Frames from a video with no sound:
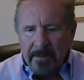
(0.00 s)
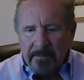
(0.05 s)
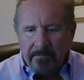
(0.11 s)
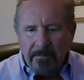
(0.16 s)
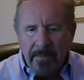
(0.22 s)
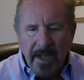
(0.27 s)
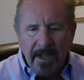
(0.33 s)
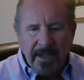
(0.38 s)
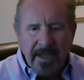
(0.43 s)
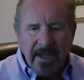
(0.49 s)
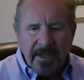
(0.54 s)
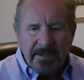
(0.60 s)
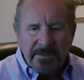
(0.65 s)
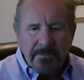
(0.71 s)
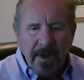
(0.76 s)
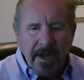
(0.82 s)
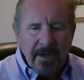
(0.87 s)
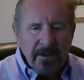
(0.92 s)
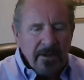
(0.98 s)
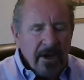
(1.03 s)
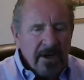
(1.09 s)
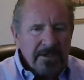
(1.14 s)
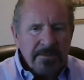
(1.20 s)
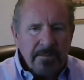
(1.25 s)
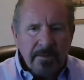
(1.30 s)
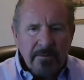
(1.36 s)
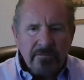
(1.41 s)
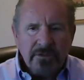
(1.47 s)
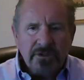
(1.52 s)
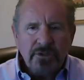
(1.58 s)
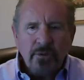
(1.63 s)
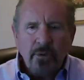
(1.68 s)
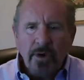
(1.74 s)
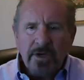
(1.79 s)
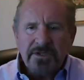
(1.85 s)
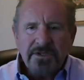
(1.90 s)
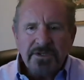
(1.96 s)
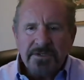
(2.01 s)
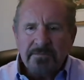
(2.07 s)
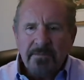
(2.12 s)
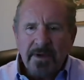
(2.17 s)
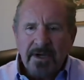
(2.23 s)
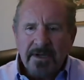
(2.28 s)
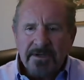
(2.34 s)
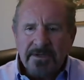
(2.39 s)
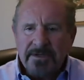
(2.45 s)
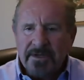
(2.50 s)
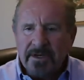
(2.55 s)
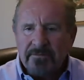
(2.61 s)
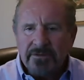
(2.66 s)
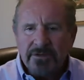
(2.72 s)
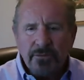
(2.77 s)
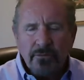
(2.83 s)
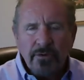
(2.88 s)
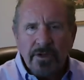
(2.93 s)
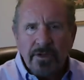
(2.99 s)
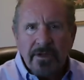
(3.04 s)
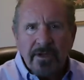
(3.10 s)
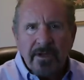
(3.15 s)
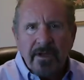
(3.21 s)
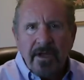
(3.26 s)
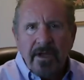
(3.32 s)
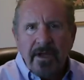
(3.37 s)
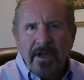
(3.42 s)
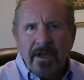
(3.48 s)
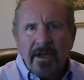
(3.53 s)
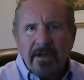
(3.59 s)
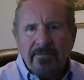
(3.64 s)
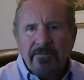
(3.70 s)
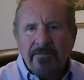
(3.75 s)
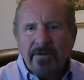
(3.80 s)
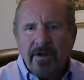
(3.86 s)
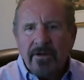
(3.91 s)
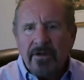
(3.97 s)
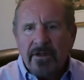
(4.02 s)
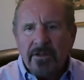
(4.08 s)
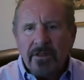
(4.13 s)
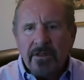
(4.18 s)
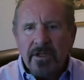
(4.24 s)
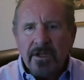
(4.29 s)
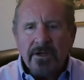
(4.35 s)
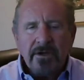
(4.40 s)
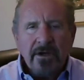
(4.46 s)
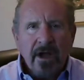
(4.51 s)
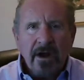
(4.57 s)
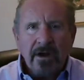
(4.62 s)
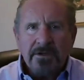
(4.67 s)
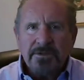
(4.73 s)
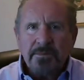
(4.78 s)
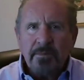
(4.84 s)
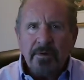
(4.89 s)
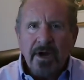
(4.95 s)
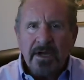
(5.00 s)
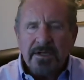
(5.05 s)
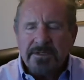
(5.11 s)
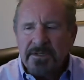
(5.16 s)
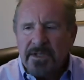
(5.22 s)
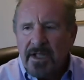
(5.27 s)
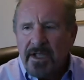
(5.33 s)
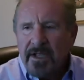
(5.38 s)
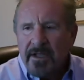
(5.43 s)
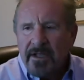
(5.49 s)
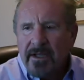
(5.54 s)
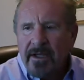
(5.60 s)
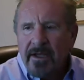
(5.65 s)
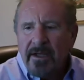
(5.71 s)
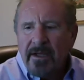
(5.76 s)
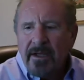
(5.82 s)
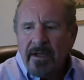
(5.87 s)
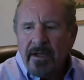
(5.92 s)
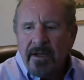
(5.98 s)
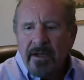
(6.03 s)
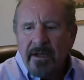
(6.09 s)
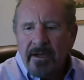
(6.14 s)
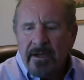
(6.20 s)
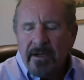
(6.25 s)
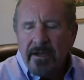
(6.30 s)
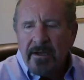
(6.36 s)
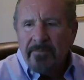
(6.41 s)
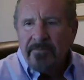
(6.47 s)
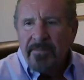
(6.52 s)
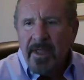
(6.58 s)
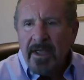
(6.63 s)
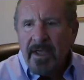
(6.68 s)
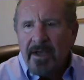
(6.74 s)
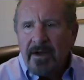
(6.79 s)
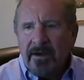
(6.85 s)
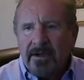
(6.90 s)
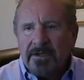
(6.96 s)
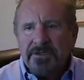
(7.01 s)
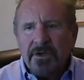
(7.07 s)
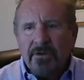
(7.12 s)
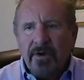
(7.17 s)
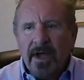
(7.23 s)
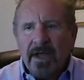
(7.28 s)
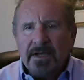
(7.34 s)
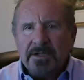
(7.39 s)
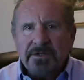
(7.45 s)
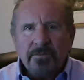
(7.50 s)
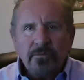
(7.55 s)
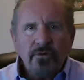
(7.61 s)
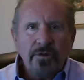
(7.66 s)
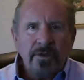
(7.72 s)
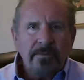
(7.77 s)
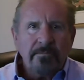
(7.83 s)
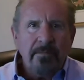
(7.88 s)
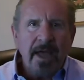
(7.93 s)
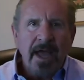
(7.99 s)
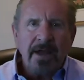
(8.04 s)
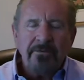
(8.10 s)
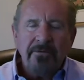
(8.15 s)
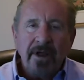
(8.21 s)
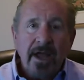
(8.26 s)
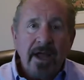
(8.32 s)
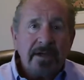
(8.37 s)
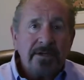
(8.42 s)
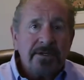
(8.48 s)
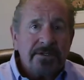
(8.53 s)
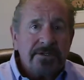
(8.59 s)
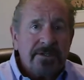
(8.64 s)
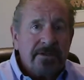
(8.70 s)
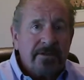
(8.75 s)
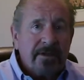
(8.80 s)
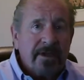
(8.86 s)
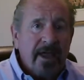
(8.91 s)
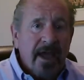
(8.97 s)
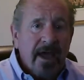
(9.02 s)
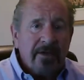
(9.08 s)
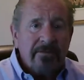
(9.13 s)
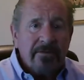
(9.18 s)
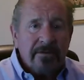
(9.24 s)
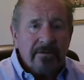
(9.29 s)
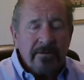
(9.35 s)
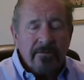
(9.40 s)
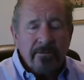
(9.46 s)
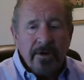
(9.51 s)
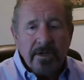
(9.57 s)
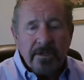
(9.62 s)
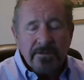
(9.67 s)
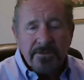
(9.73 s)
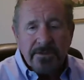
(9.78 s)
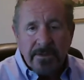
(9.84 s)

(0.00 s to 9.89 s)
case, my enlargement was twice as much. It was really a very enlarged prostate. And also I had some really bad reactions to the catheter. Well, so